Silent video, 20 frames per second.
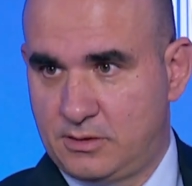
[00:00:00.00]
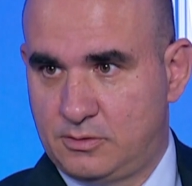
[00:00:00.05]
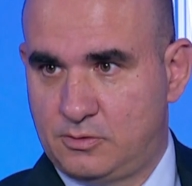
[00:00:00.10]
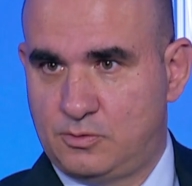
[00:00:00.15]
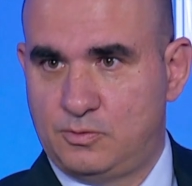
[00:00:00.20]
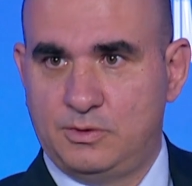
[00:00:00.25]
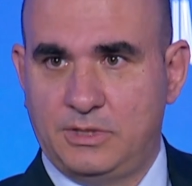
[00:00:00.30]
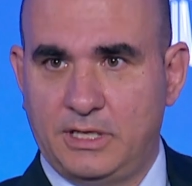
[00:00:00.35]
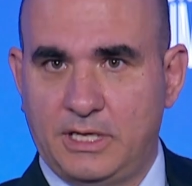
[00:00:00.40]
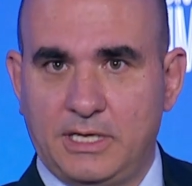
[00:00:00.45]

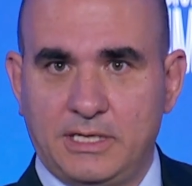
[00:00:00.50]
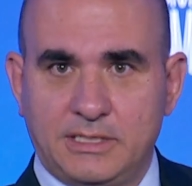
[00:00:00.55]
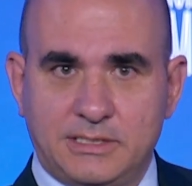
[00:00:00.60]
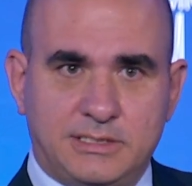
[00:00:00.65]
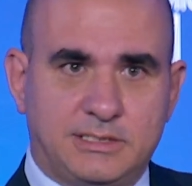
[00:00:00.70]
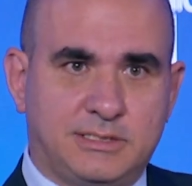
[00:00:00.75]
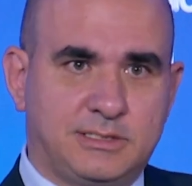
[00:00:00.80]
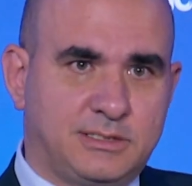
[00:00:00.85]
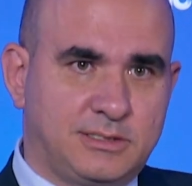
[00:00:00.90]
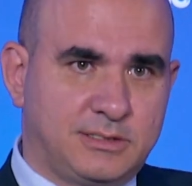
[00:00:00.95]
Today it's
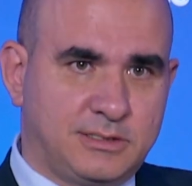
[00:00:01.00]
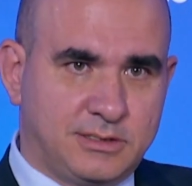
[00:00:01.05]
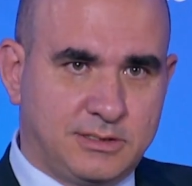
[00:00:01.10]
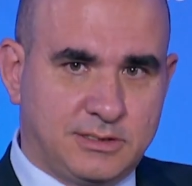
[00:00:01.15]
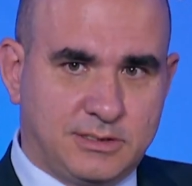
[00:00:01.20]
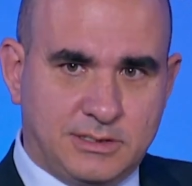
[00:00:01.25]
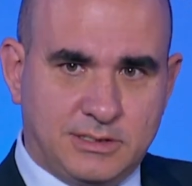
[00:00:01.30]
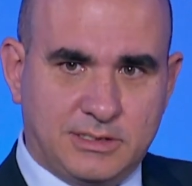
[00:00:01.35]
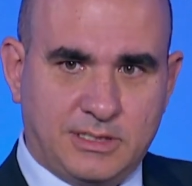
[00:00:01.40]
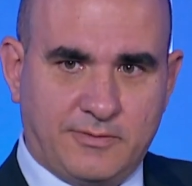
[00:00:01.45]

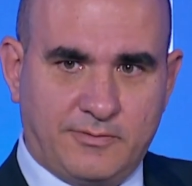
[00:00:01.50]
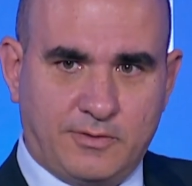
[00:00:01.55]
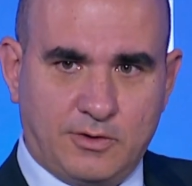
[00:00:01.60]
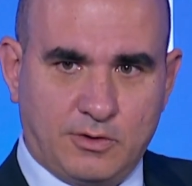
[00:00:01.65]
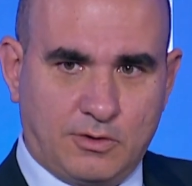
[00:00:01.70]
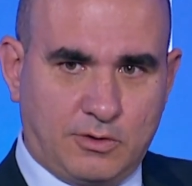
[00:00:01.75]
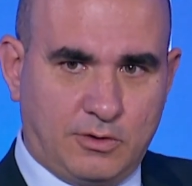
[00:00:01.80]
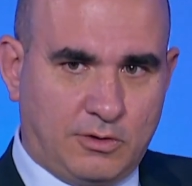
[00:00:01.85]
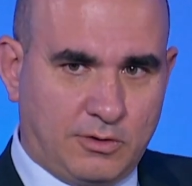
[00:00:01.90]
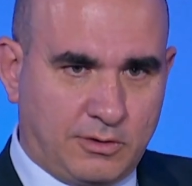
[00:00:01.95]
7
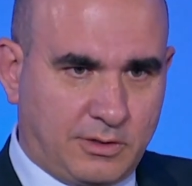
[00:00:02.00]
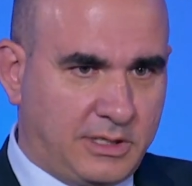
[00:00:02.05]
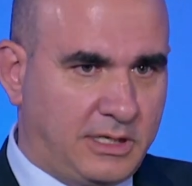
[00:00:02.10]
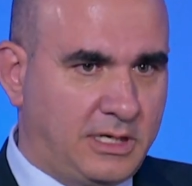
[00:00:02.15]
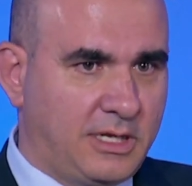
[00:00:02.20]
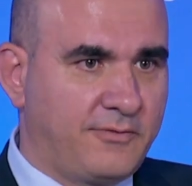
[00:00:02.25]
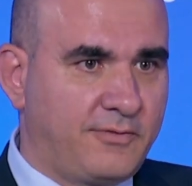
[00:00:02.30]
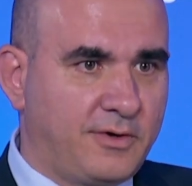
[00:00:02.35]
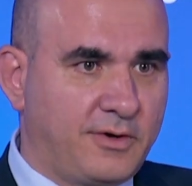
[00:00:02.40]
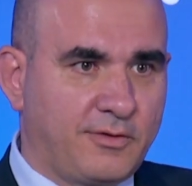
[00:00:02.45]
o'clock,
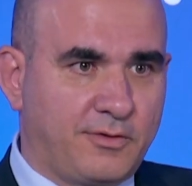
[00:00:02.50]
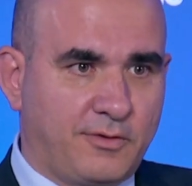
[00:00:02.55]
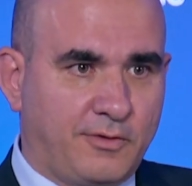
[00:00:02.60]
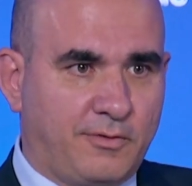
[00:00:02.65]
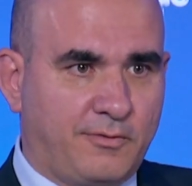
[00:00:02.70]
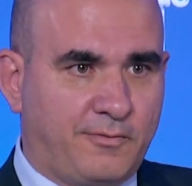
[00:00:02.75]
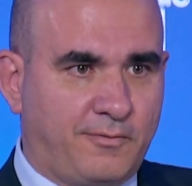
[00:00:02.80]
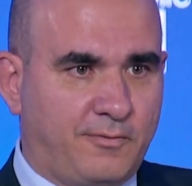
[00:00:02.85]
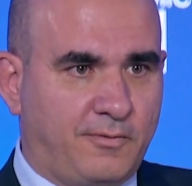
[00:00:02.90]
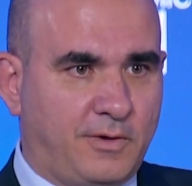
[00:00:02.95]
11th
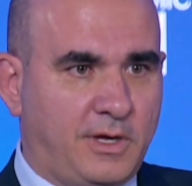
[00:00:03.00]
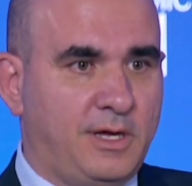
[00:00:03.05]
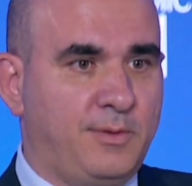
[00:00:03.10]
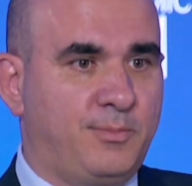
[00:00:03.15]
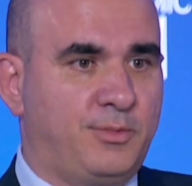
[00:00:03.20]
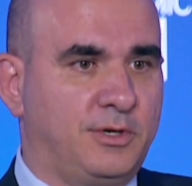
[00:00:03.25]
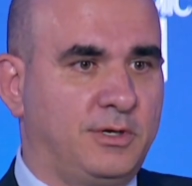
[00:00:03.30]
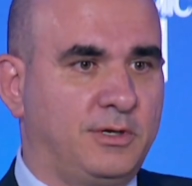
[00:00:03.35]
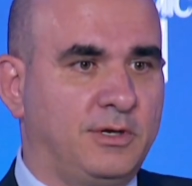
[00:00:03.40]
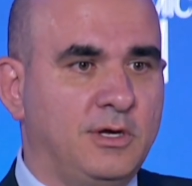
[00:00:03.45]
of
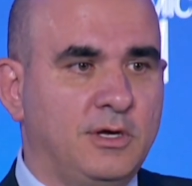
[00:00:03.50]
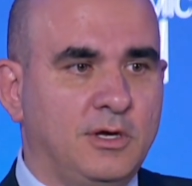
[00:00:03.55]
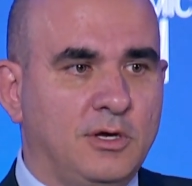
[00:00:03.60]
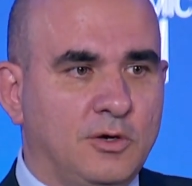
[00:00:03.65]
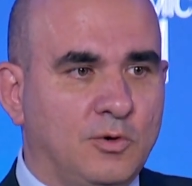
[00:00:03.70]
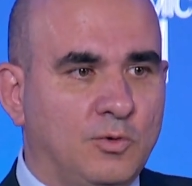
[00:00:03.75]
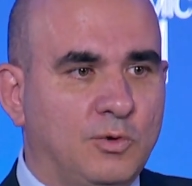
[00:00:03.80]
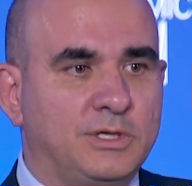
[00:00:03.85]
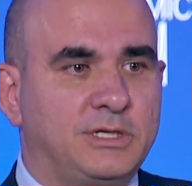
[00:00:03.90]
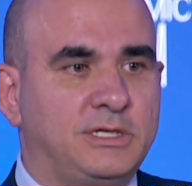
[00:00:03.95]
April.
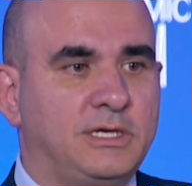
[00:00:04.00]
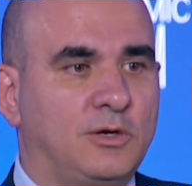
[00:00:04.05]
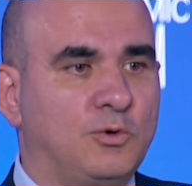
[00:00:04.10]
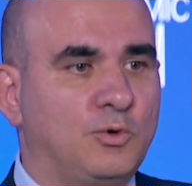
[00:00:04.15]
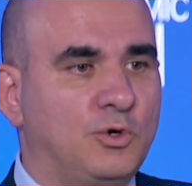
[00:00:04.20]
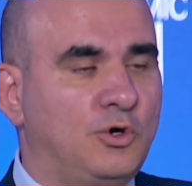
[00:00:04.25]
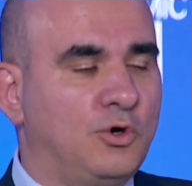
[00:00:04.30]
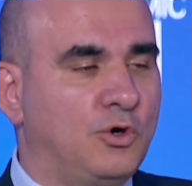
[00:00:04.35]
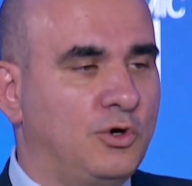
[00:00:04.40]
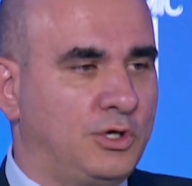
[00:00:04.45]
What are we
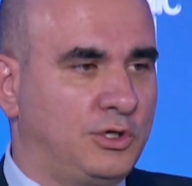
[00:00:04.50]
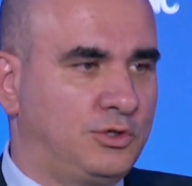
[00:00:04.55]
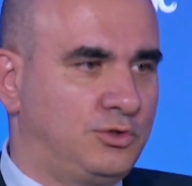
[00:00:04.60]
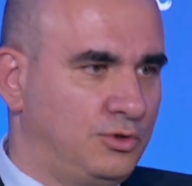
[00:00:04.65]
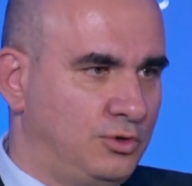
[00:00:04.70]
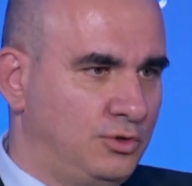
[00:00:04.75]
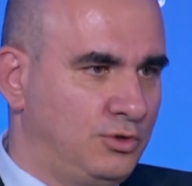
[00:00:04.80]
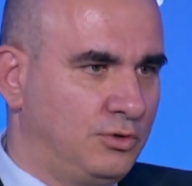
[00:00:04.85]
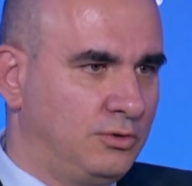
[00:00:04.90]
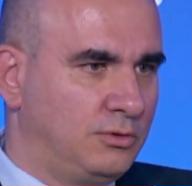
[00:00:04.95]
going to
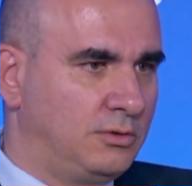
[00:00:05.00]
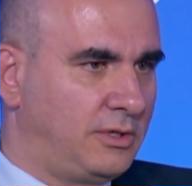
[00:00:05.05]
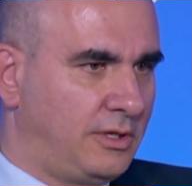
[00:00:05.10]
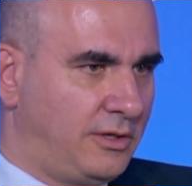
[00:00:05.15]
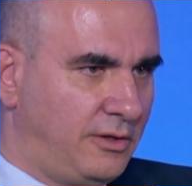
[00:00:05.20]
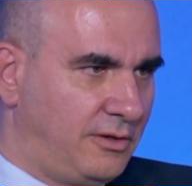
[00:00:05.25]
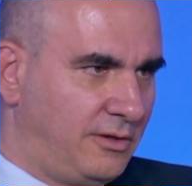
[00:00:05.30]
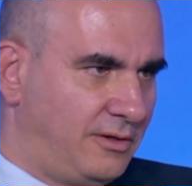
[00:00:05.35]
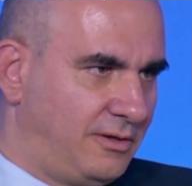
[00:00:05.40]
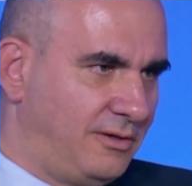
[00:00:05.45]
do?